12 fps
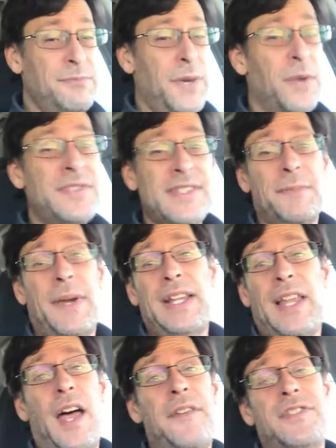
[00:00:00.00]
most of my
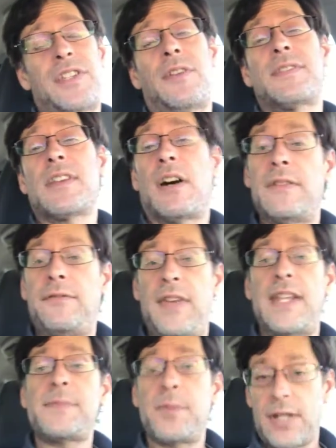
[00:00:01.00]
live shows on
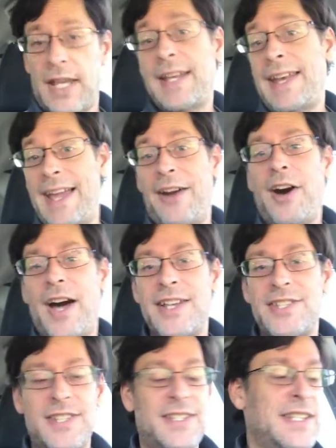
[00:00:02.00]
Facebook and now
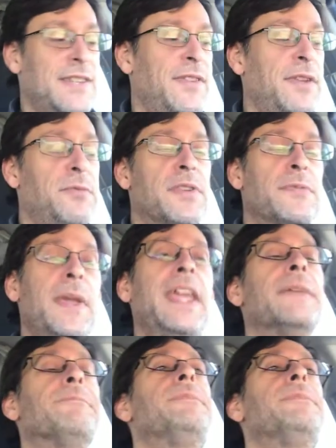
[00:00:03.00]
IGTV with Me